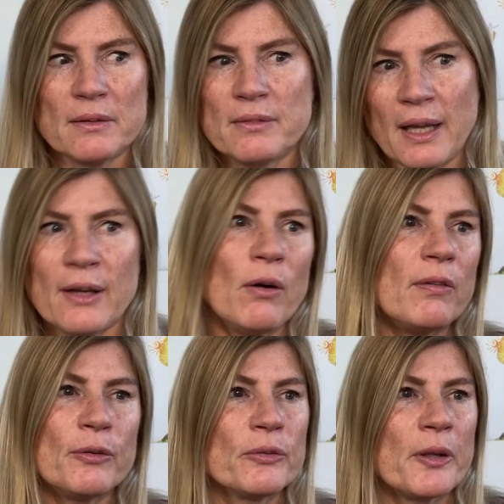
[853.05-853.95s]
day
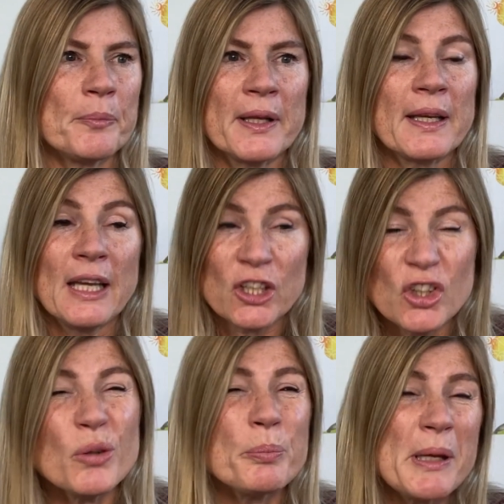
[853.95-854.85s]
off or something,
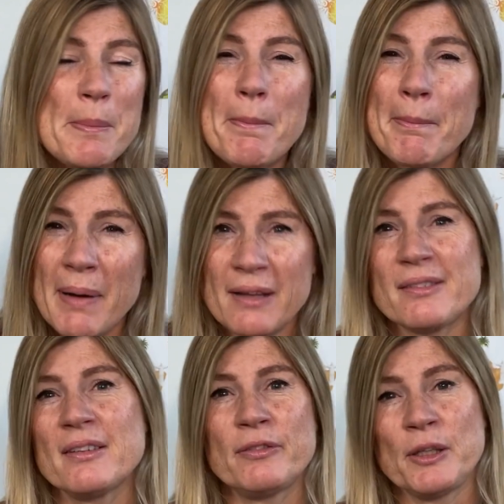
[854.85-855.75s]
you'll be
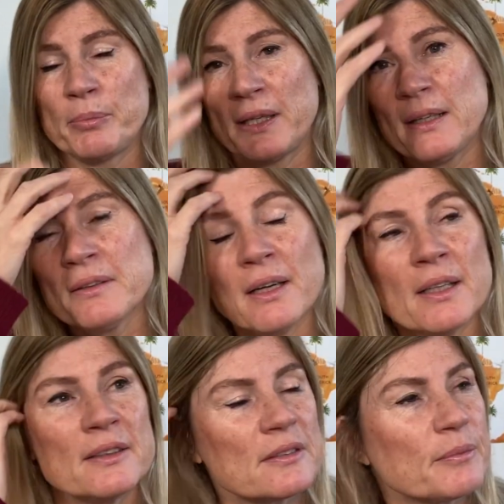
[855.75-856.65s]
massively
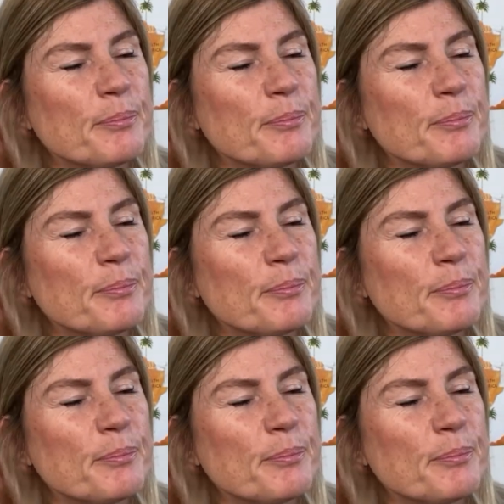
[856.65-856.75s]
penalised.